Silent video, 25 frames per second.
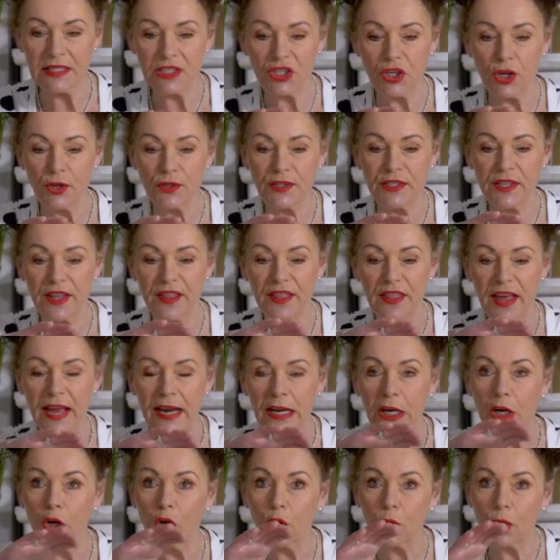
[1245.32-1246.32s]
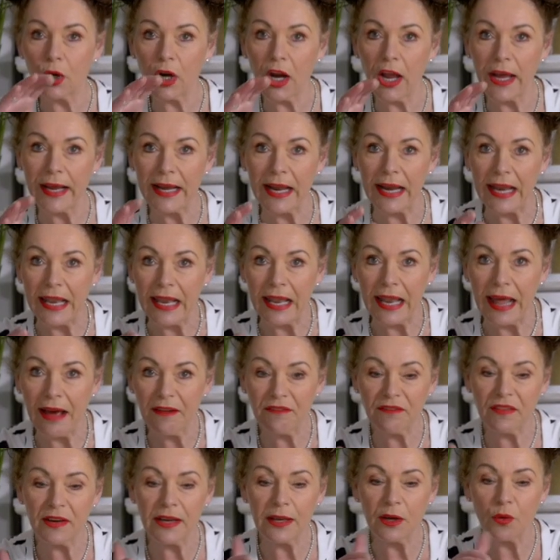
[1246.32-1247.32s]
so that they look like a
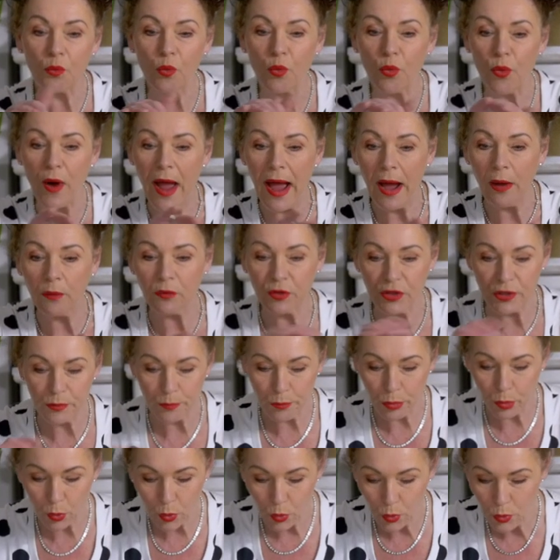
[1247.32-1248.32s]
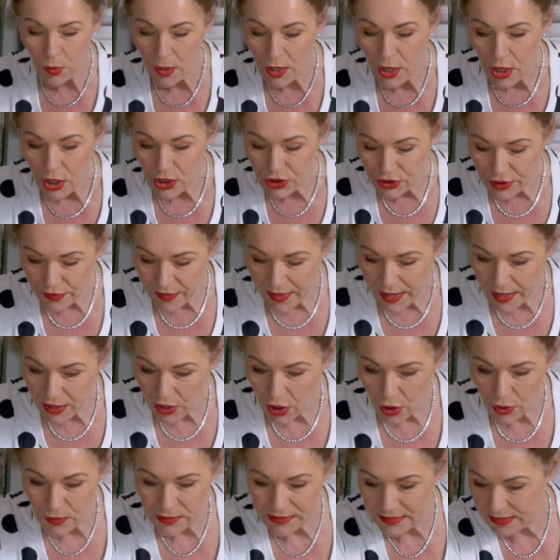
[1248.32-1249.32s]
lovely rounded ball. So that
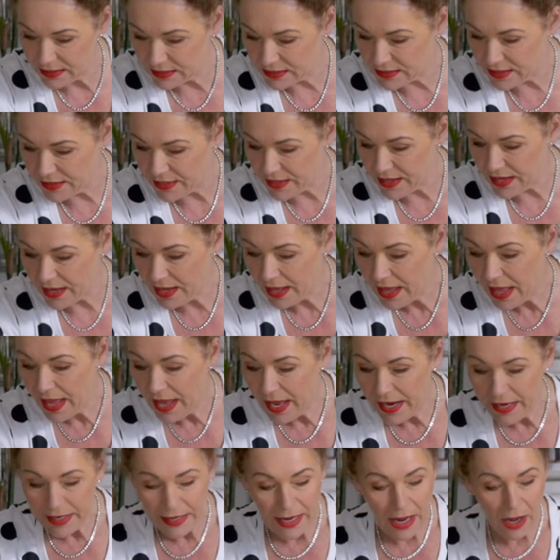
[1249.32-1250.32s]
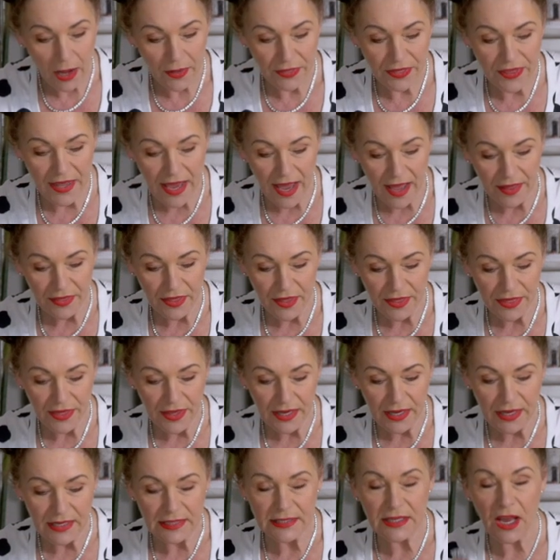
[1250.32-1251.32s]
goes into there. Now, the other
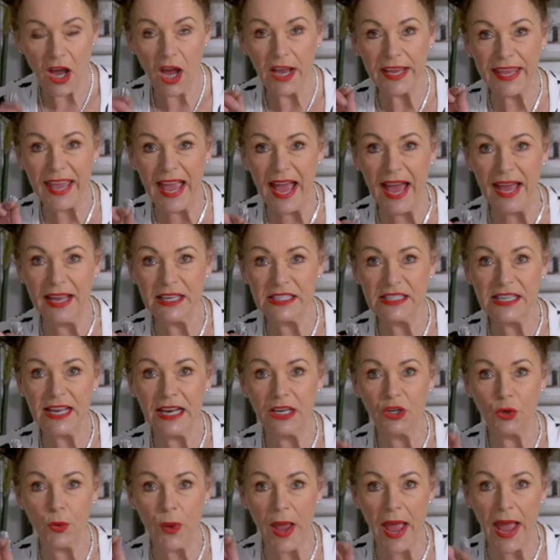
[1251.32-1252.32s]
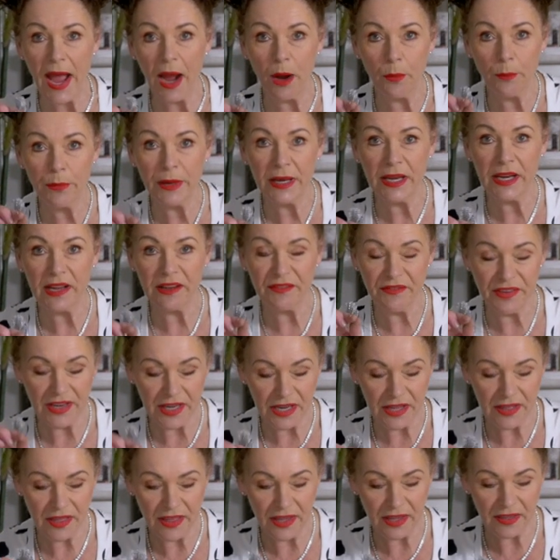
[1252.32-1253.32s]
thing is I can't tell you how many of
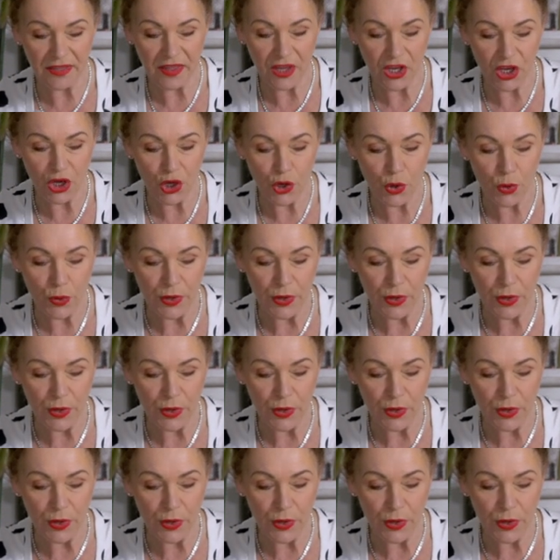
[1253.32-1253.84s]
anything that you